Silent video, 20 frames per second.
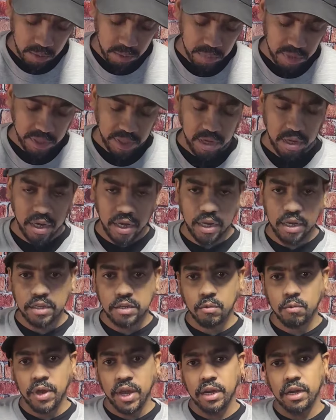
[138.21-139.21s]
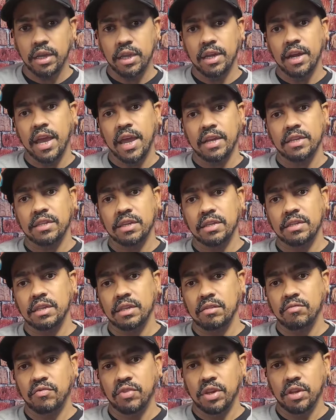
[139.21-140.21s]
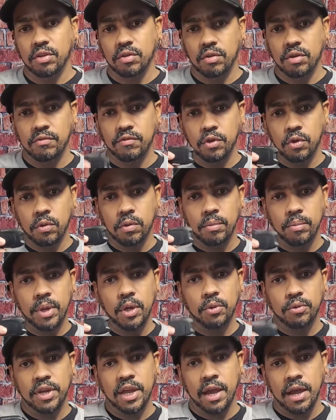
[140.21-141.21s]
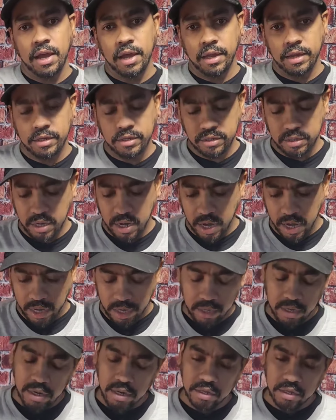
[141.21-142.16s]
But there is a way to get access in the vehicle if your remote dies. All right.